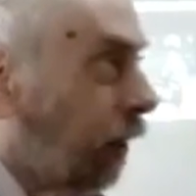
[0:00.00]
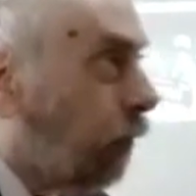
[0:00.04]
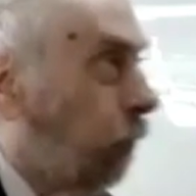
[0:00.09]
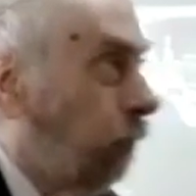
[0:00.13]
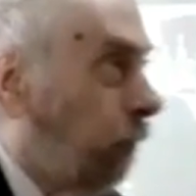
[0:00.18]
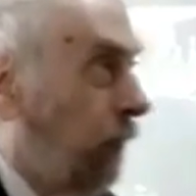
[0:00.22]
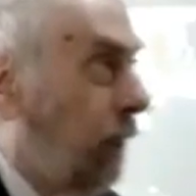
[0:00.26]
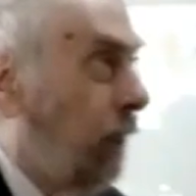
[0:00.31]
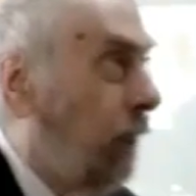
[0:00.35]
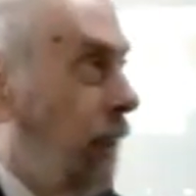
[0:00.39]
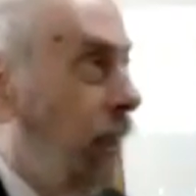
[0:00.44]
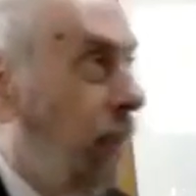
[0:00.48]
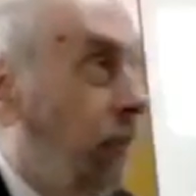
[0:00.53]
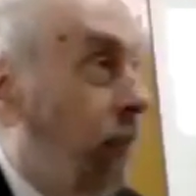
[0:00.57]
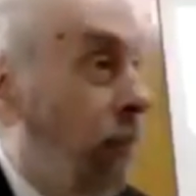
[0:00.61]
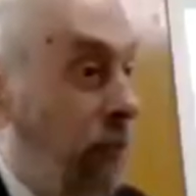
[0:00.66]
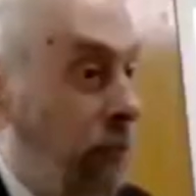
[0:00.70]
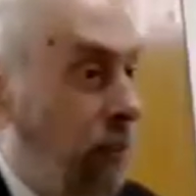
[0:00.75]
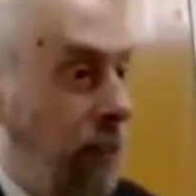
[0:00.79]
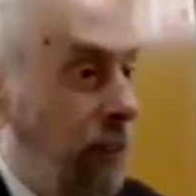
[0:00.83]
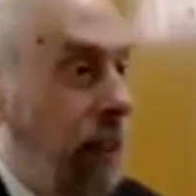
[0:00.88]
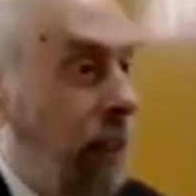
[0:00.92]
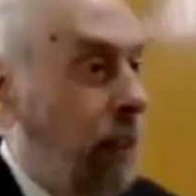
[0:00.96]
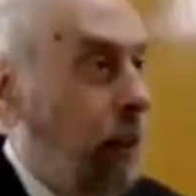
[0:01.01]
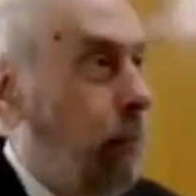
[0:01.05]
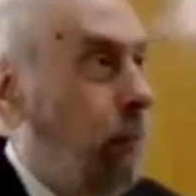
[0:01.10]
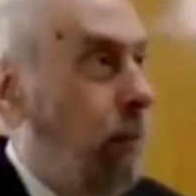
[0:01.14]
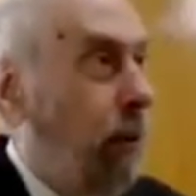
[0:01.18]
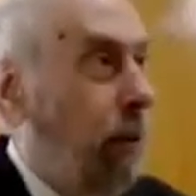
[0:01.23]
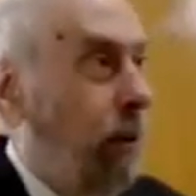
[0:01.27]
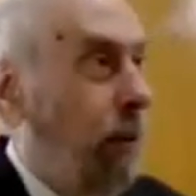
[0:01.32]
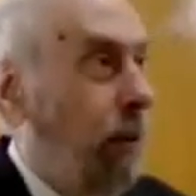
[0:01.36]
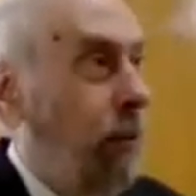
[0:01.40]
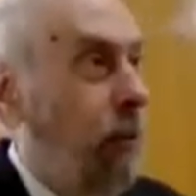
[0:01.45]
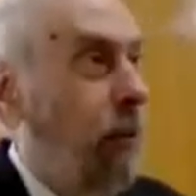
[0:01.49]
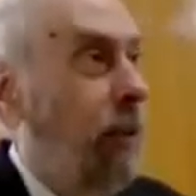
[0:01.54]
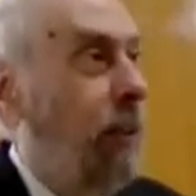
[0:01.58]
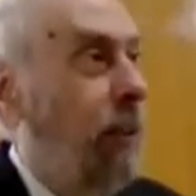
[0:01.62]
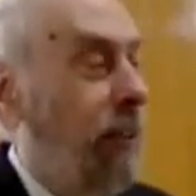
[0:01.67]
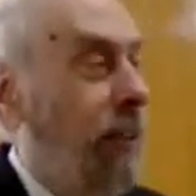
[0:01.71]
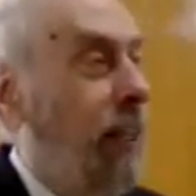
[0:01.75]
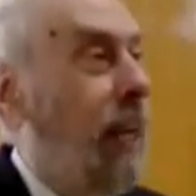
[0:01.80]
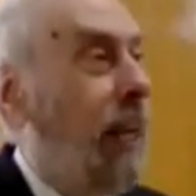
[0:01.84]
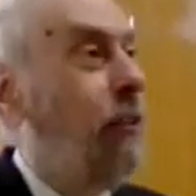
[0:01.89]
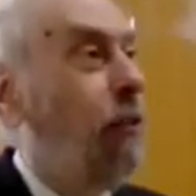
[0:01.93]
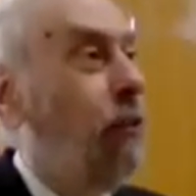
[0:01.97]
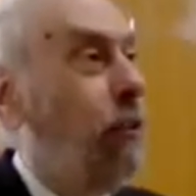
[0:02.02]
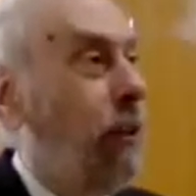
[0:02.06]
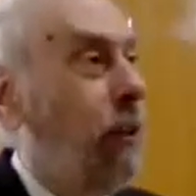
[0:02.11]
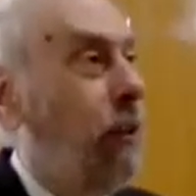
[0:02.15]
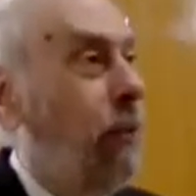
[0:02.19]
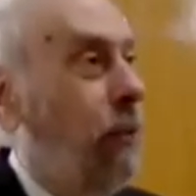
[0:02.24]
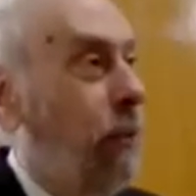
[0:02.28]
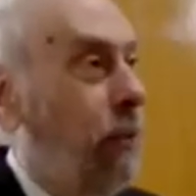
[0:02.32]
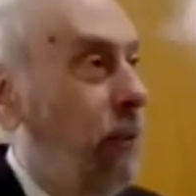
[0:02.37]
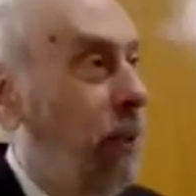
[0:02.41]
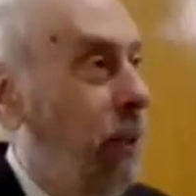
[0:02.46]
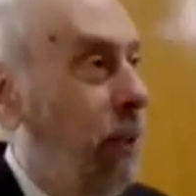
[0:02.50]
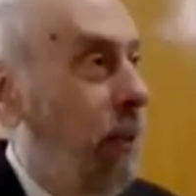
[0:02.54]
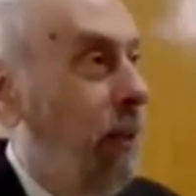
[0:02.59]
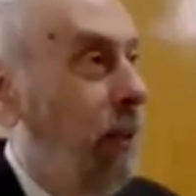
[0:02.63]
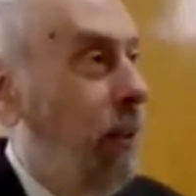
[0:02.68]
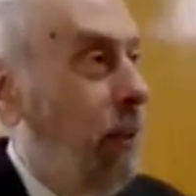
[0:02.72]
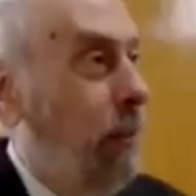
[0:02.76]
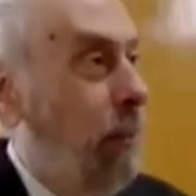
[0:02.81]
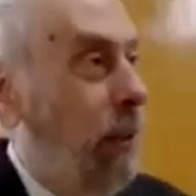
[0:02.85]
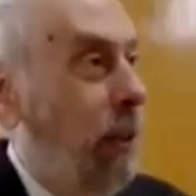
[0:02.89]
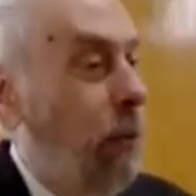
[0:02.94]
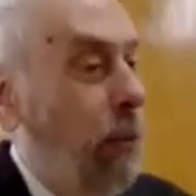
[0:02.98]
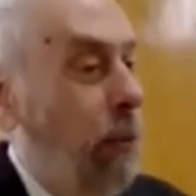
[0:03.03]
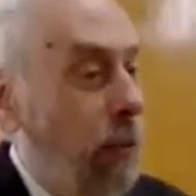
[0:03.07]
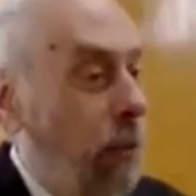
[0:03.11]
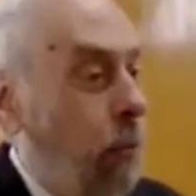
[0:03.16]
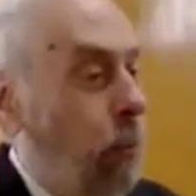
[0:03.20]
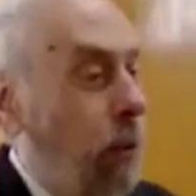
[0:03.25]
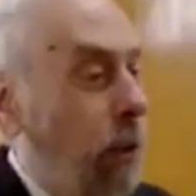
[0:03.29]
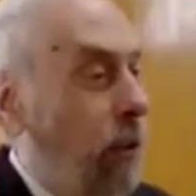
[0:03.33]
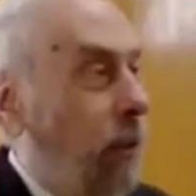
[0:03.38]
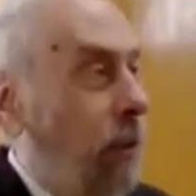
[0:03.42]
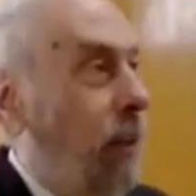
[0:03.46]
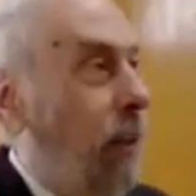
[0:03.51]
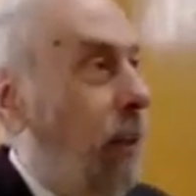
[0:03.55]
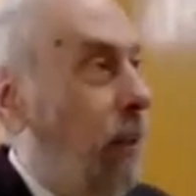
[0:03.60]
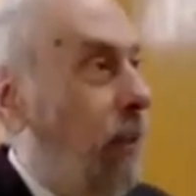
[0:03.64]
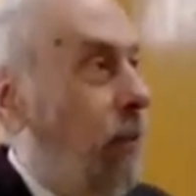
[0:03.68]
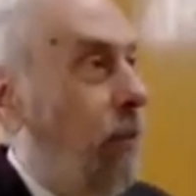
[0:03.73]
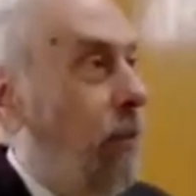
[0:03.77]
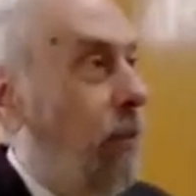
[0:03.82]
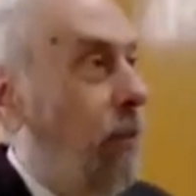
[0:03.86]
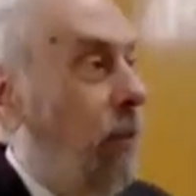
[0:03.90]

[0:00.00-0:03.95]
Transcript: spring is. It's terrible, it's dangerous, because the water is